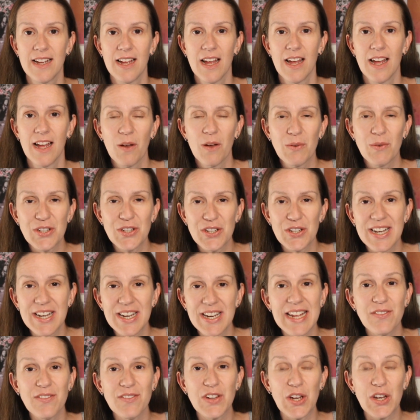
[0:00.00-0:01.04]
we shouldn't
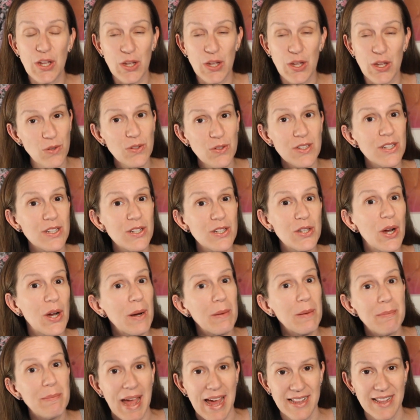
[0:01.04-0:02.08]
even use the
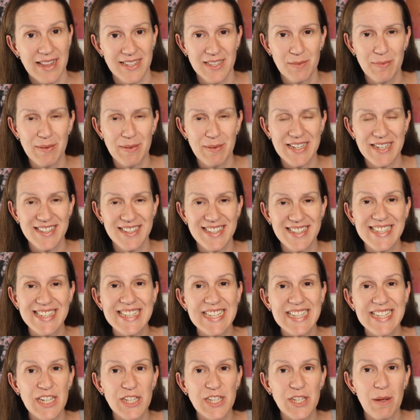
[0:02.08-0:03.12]
term balance because it's
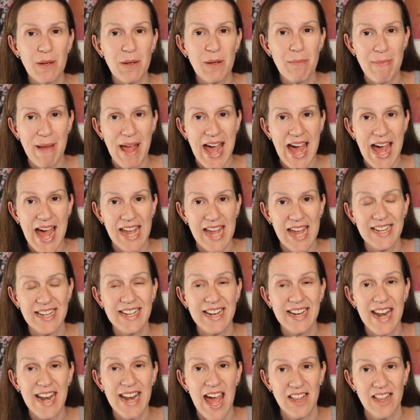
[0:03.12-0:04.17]
such a bad
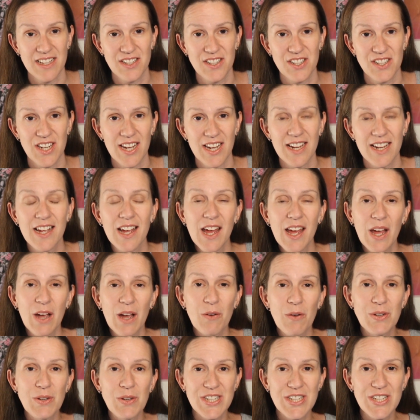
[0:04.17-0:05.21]
analogy.
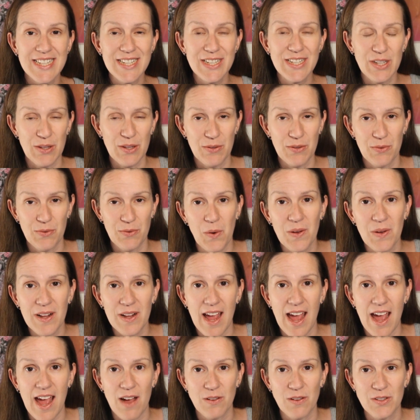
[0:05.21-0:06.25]
We just need to throw it
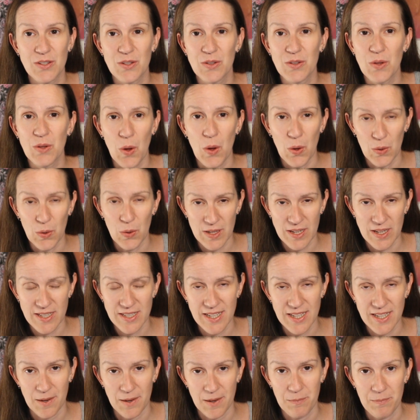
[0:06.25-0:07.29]
out, the whole
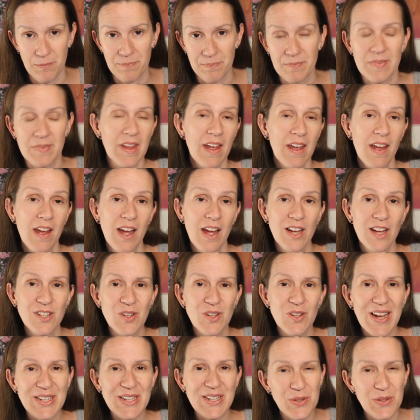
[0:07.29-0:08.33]
idea. So
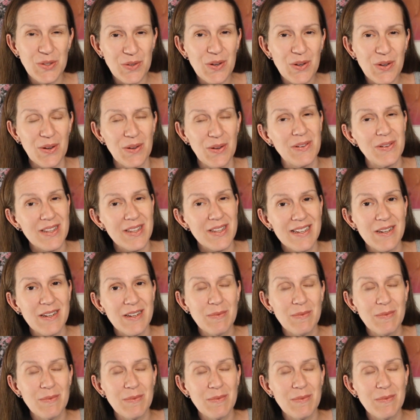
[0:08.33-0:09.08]
I do agree with him